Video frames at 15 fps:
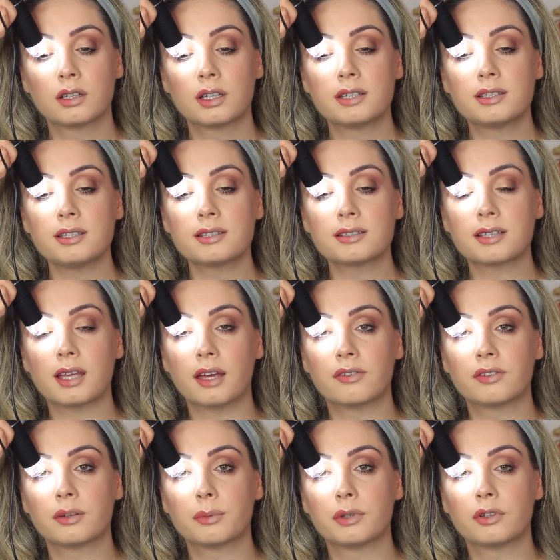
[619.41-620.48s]
Is it
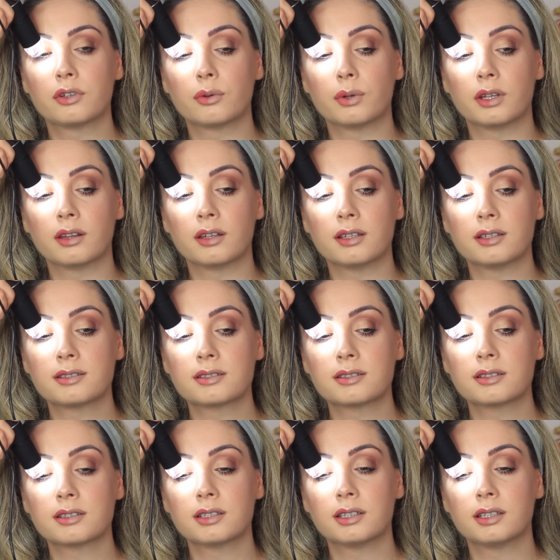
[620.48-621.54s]
safe to be doing this
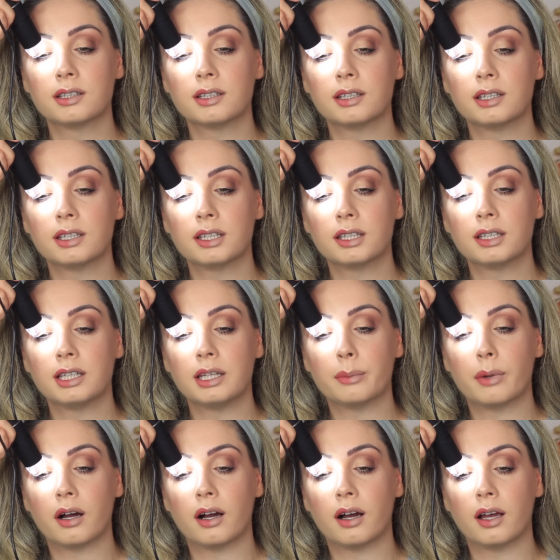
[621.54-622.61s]
near
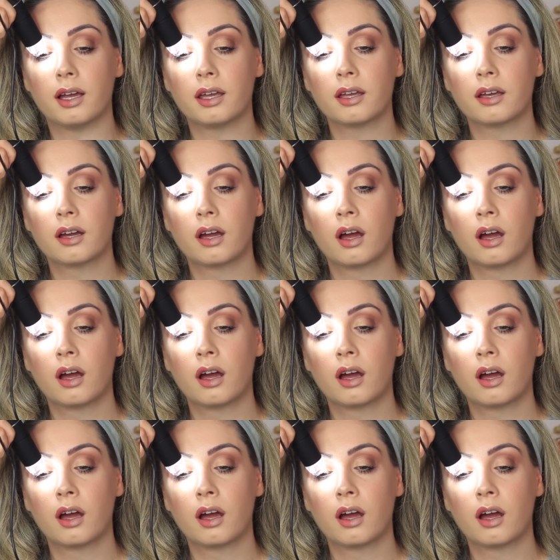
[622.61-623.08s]
my eye?